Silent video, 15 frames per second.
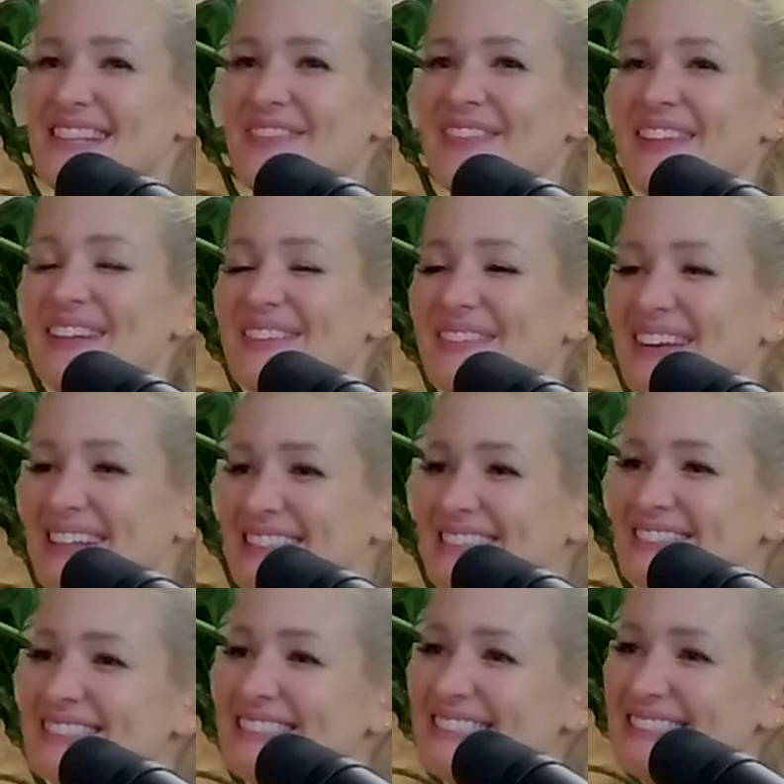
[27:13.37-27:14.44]
something about
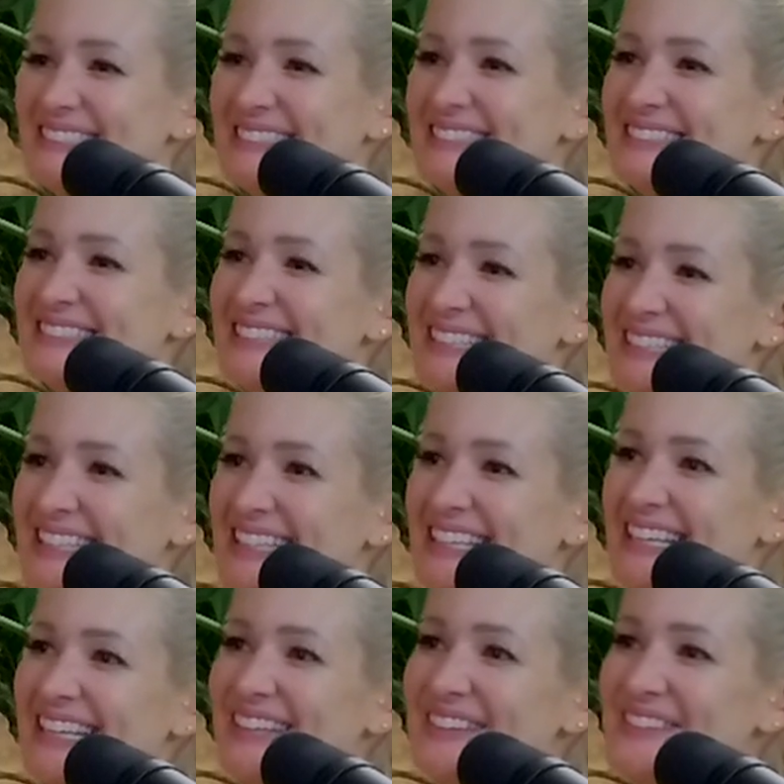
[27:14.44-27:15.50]
you too,
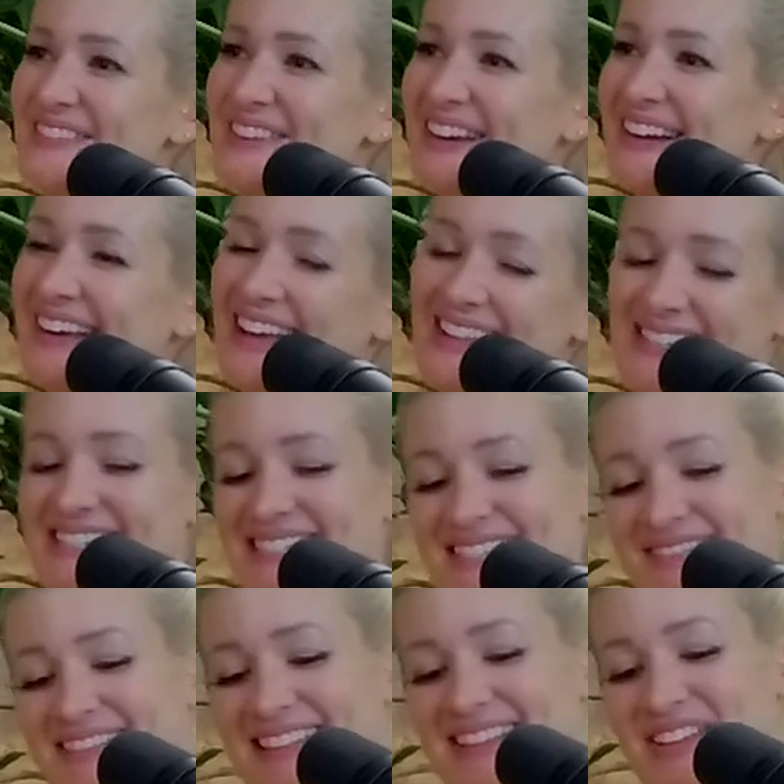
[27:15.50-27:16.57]
and you're very. I
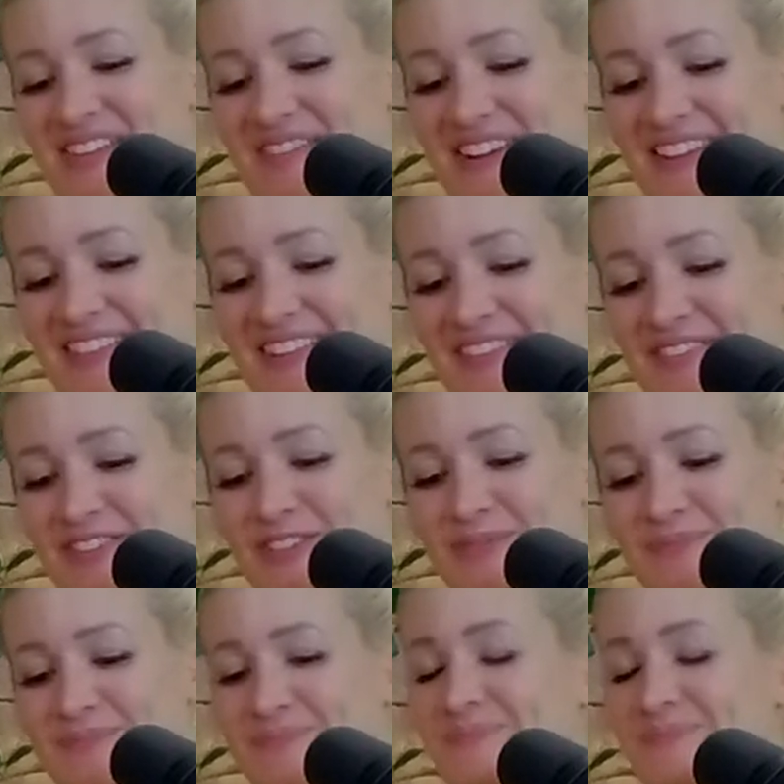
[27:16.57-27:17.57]
just I think you're very thoughtful.